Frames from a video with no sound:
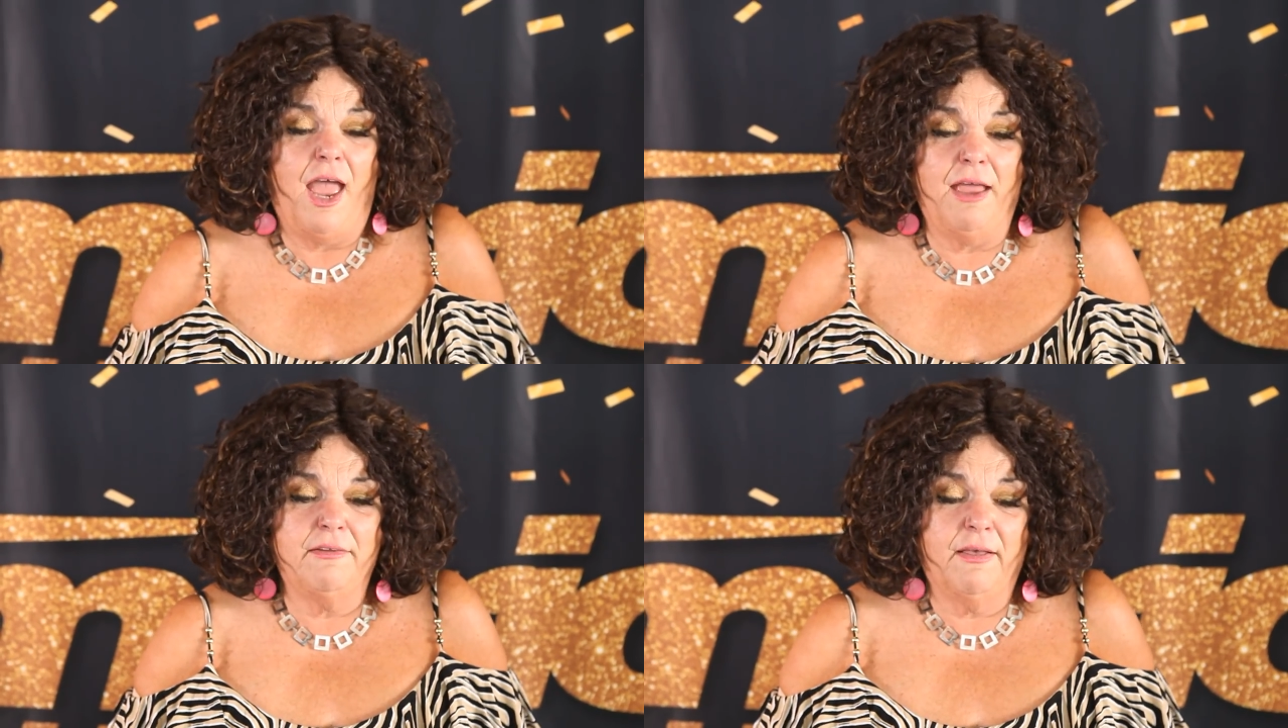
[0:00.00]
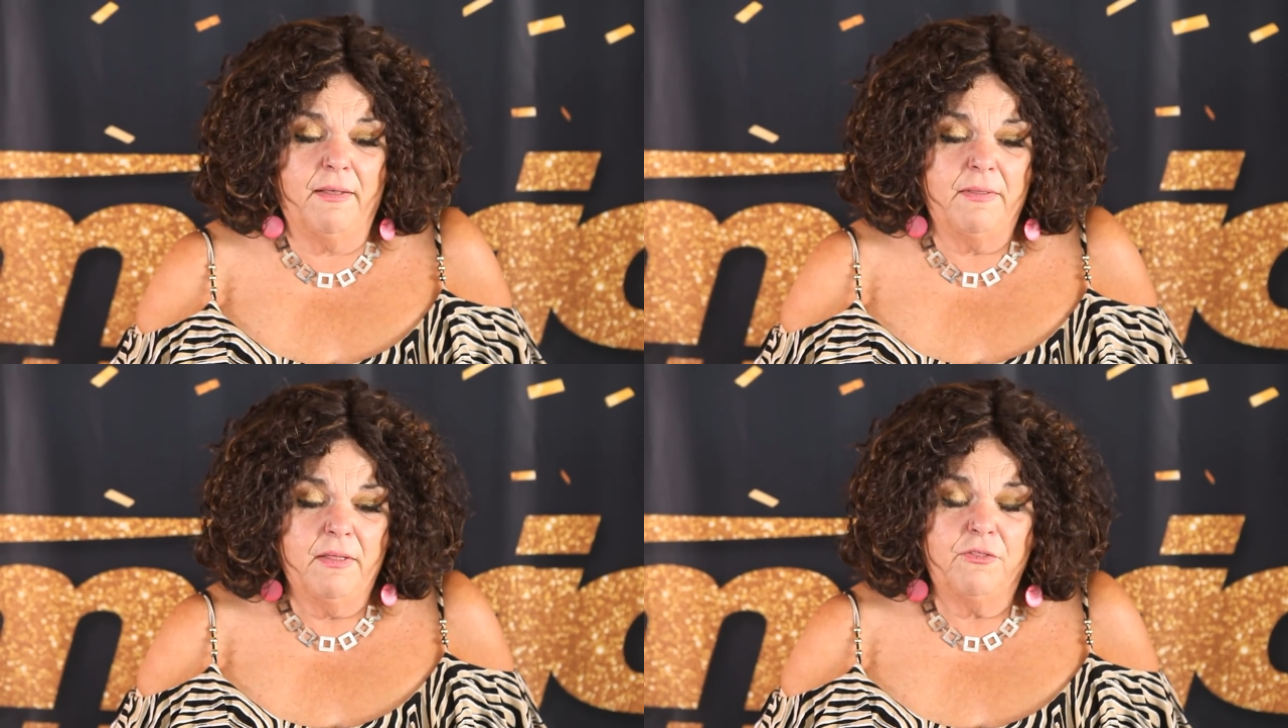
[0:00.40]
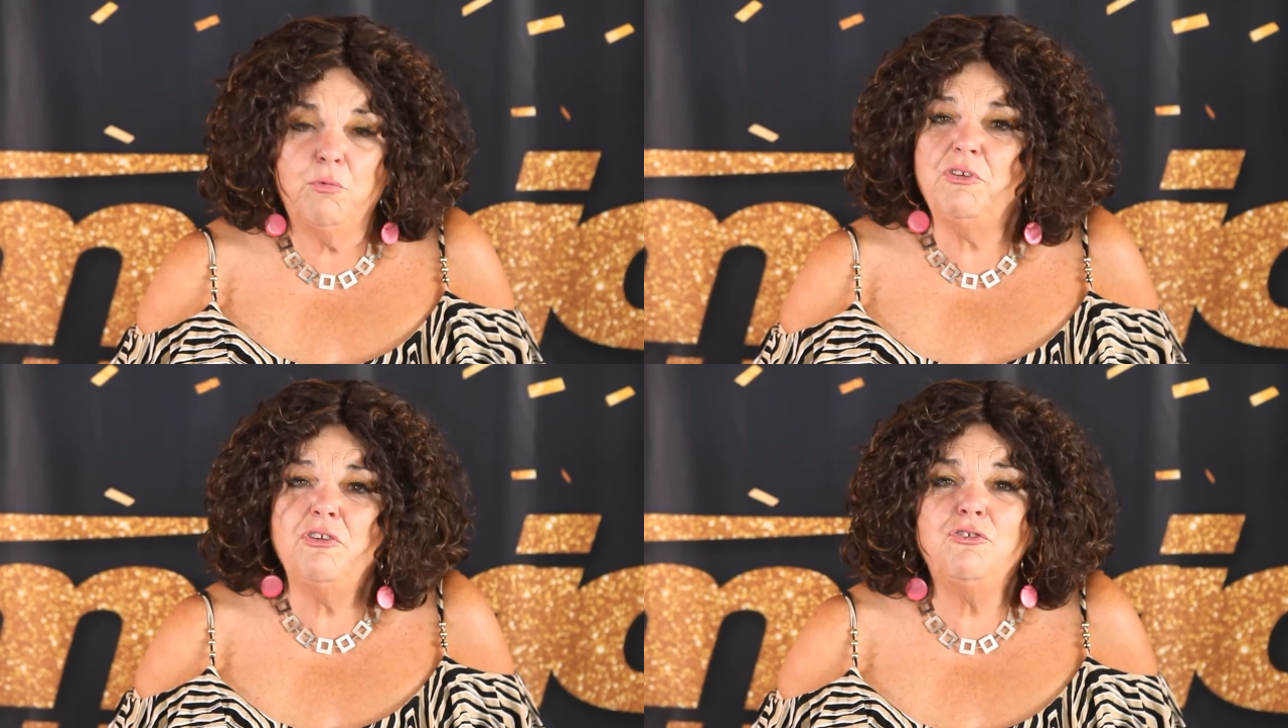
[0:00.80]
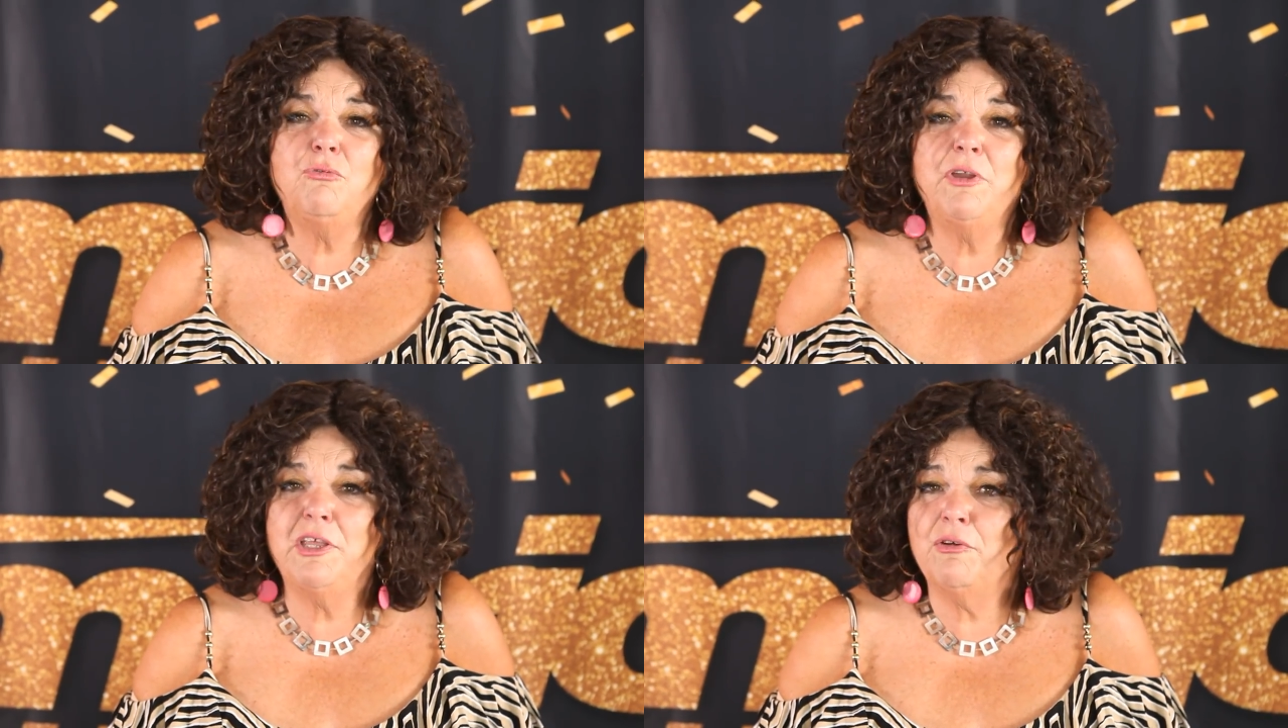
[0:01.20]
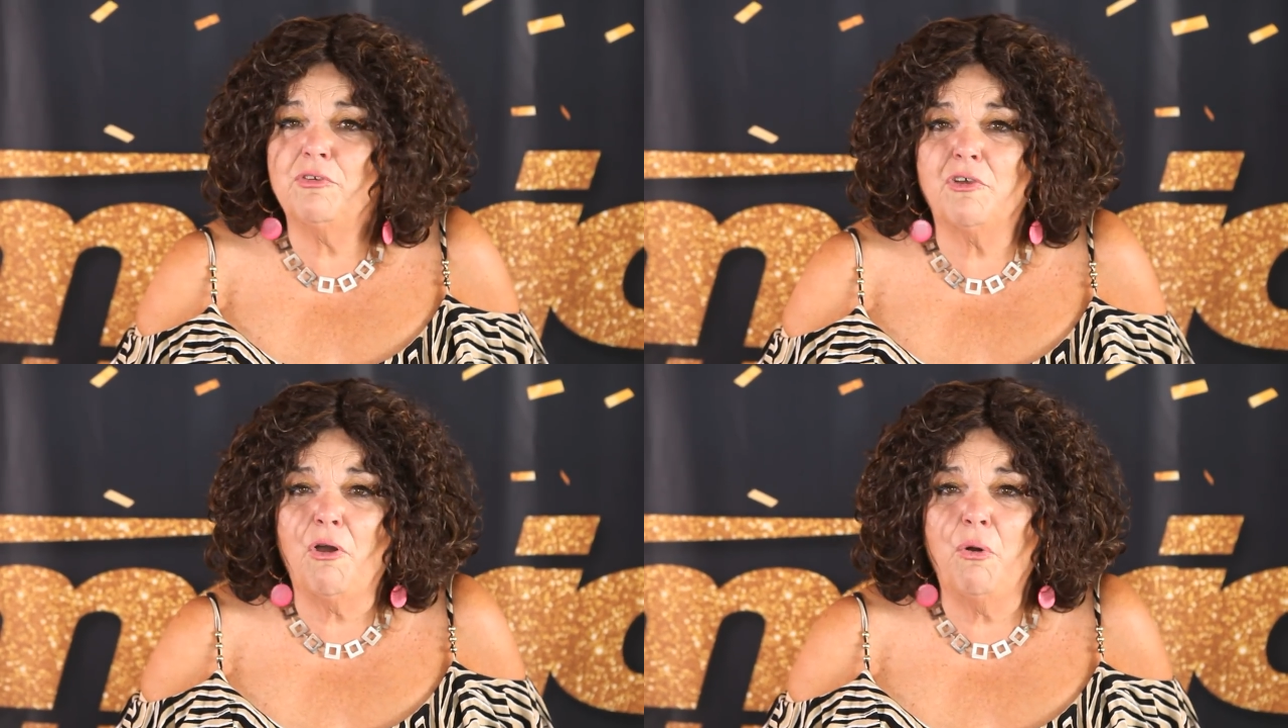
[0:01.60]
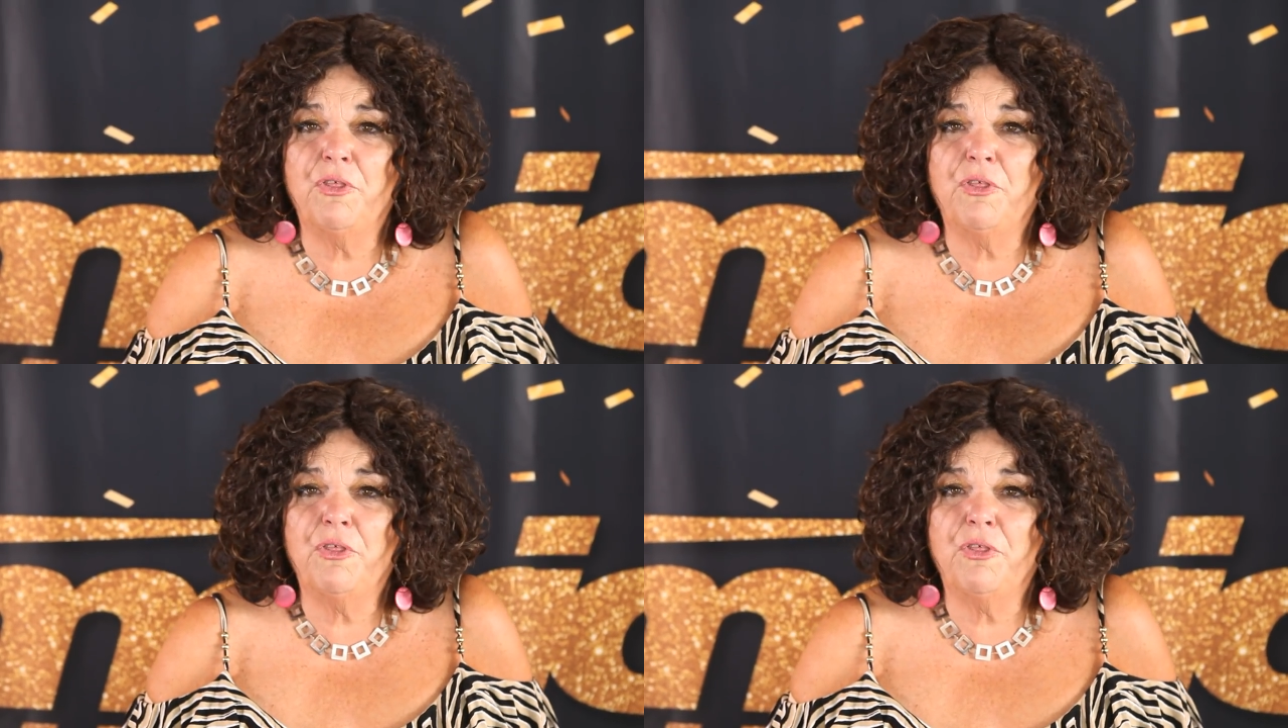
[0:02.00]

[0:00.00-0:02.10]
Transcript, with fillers: And uh, there wasn't too many years ago